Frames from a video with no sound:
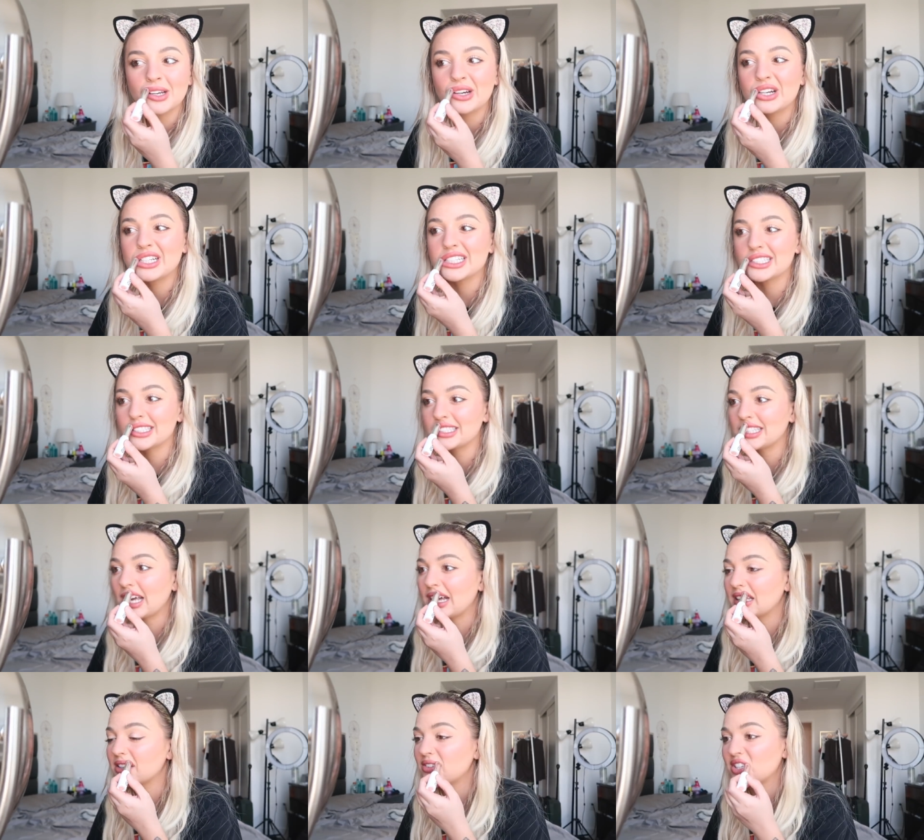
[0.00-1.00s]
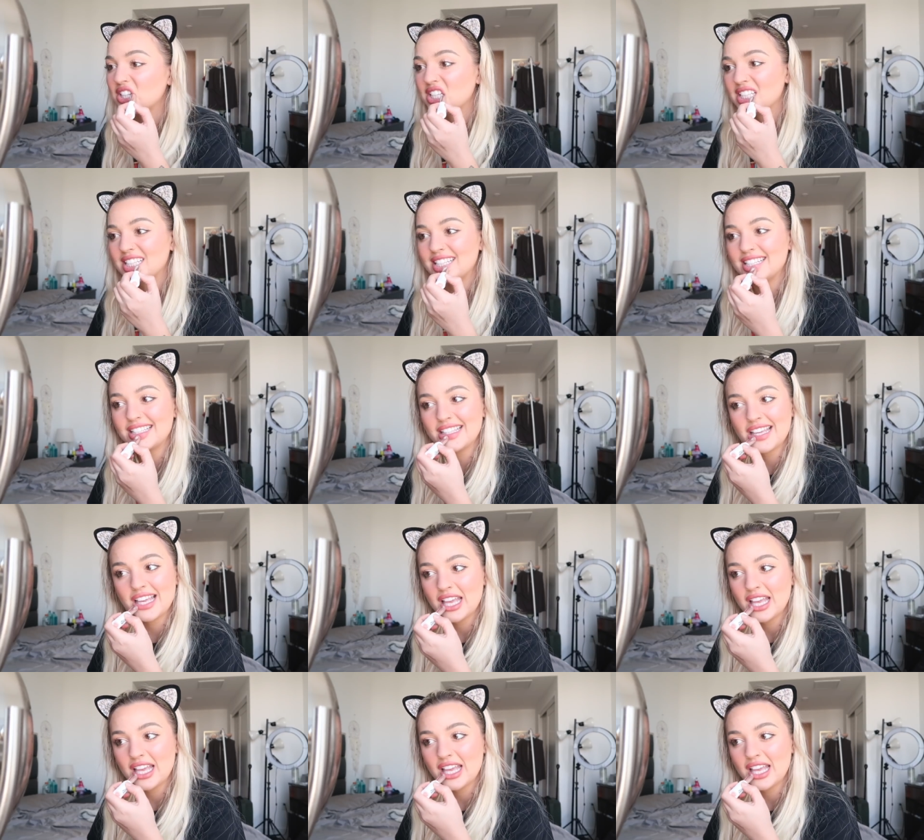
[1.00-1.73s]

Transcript: which is exactly what this is.